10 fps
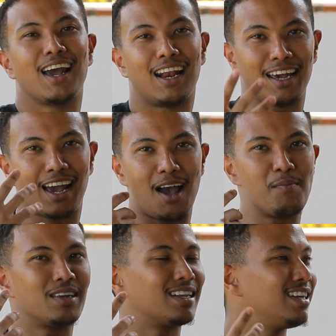like
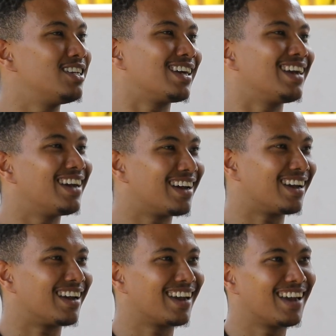I'm the DJ
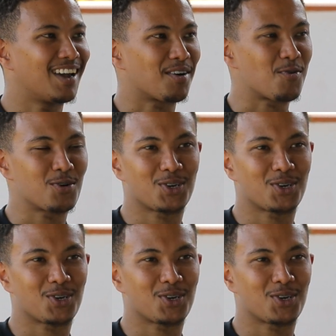here, or